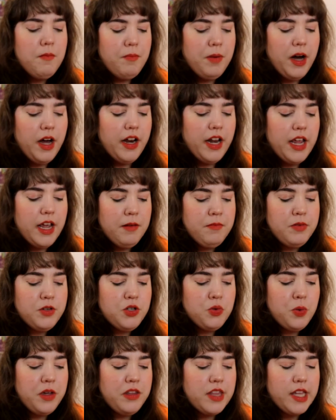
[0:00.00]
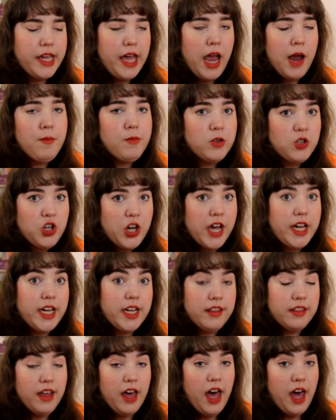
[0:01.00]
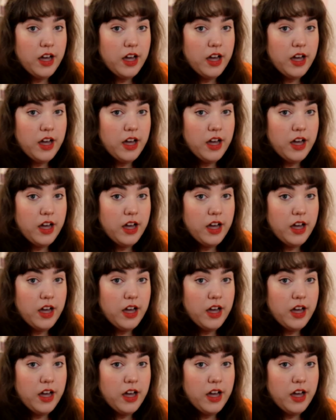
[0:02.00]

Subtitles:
but in between the camera check and the